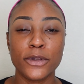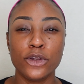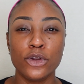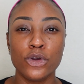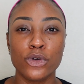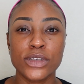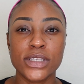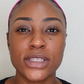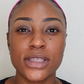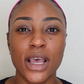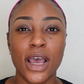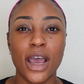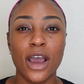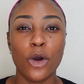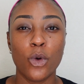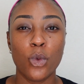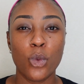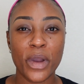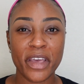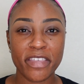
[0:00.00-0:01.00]
looks
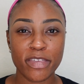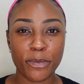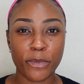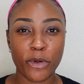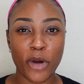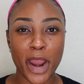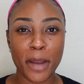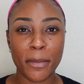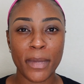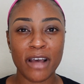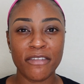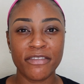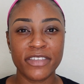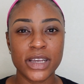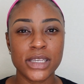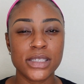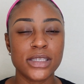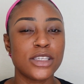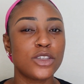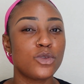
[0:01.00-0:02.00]
with primer
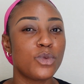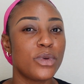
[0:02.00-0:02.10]
versus